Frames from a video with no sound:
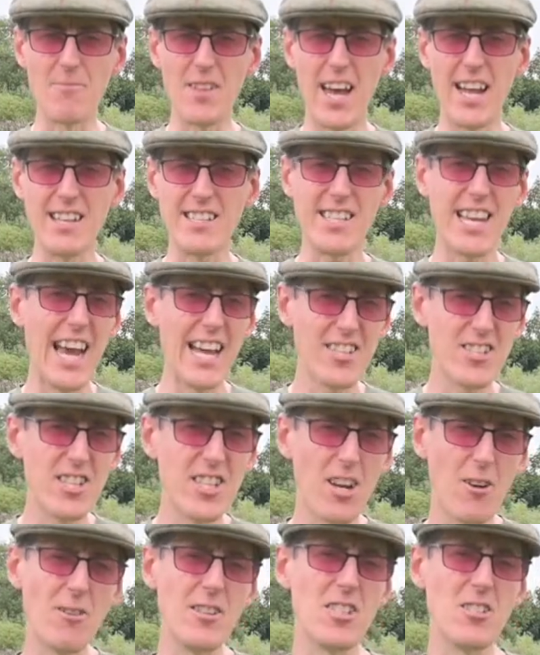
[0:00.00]
then yes, you're
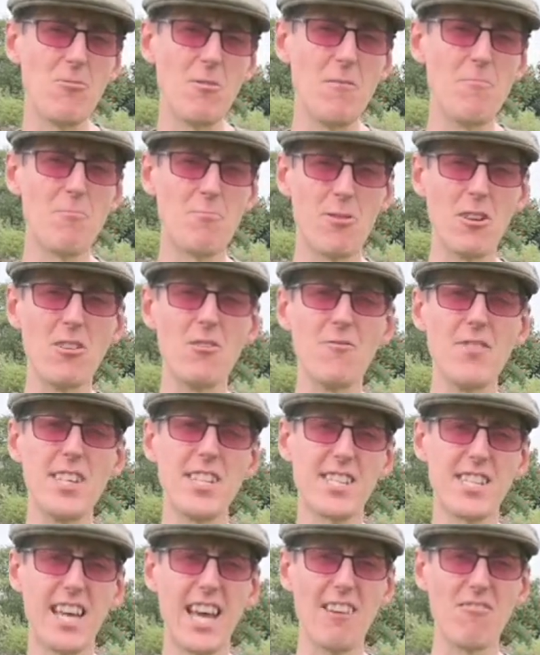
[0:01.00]
going to improve your
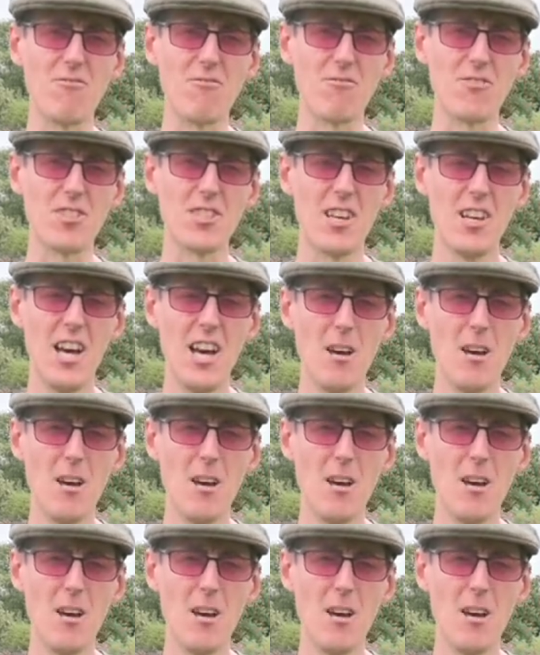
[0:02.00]
skills,